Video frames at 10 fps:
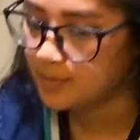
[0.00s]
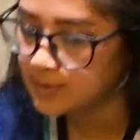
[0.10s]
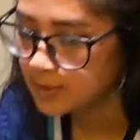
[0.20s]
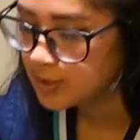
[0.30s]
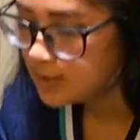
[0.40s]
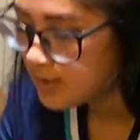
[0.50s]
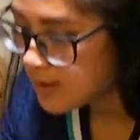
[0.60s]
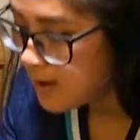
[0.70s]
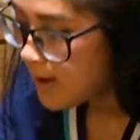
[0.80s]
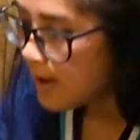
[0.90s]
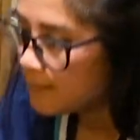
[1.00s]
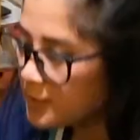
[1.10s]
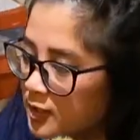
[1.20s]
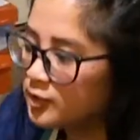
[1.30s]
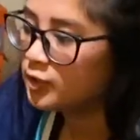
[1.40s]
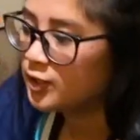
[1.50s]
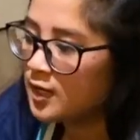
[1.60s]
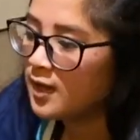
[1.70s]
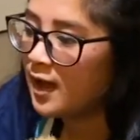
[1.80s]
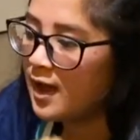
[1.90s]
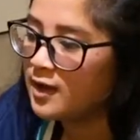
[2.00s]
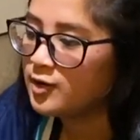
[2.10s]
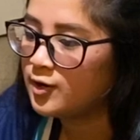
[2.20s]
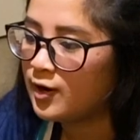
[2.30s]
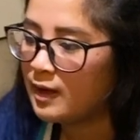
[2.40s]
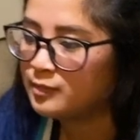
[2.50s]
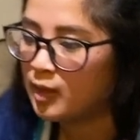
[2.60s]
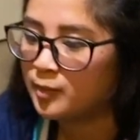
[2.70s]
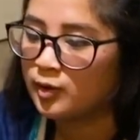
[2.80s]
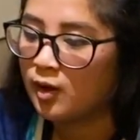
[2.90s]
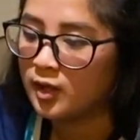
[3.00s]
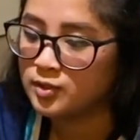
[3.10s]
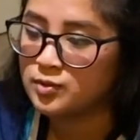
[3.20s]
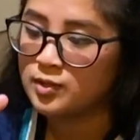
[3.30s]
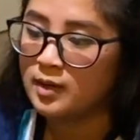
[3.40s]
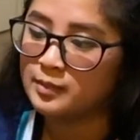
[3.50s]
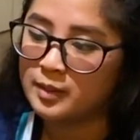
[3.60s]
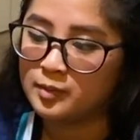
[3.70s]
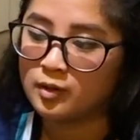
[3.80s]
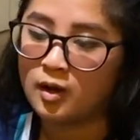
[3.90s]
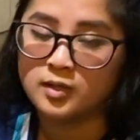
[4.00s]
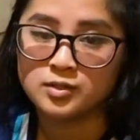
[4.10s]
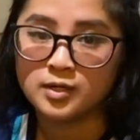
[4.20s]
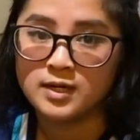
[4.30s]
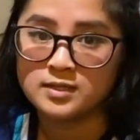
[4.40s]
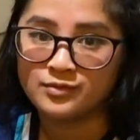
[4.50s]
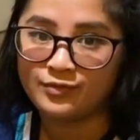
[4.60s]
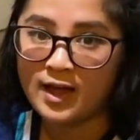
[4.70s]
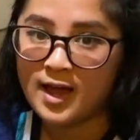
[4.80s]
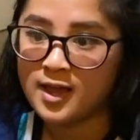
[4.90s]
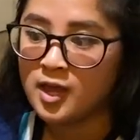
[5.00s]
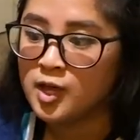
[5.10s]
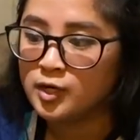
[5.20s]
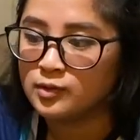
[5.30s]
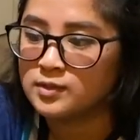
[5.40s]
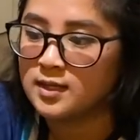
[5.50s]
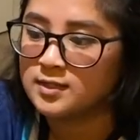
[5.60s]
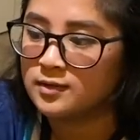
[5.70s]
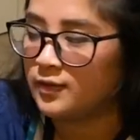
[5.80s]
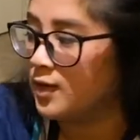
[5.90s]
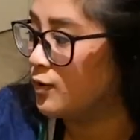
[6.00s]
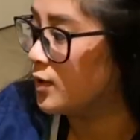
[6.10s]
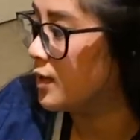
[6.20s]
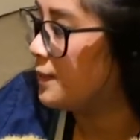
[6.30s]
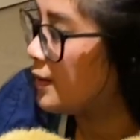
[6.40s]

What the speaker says: position. I'm gonna look at your abdominal contour. Abdominal contour is flat, no signs of aortic